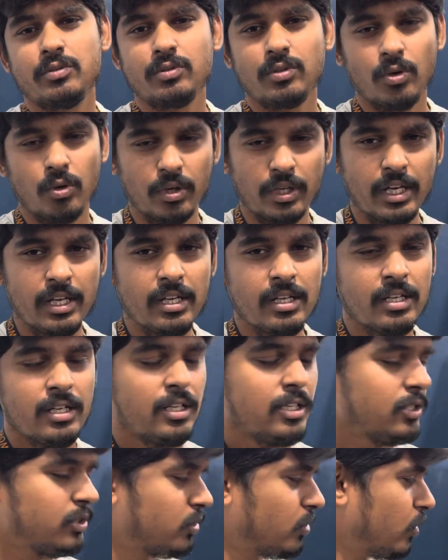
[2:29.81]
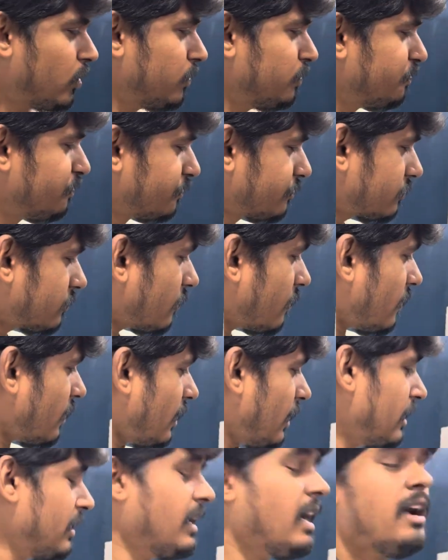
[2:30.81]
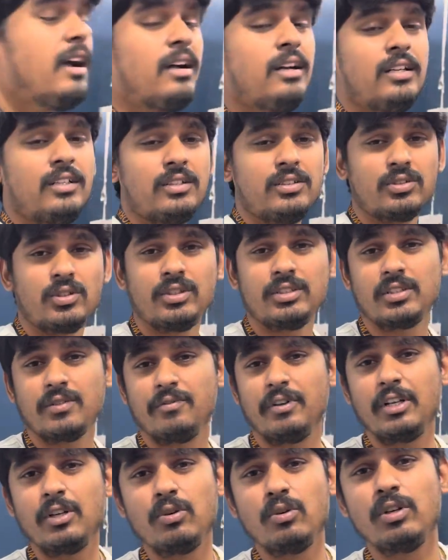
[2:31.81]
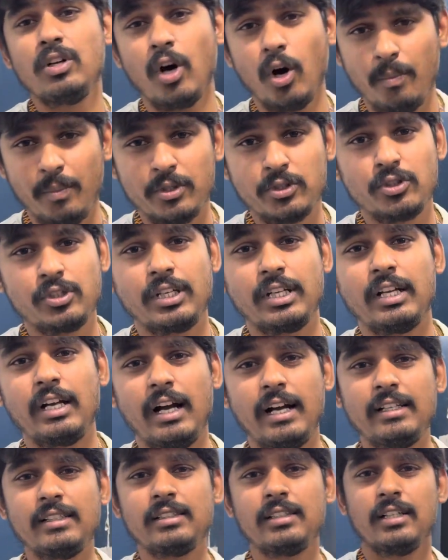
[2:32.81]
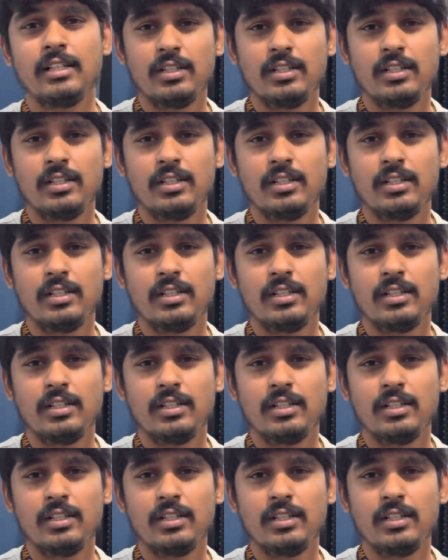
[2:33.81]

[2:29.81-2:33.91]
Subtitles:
Okay, so yeah, so it's a very good opportunity, guys.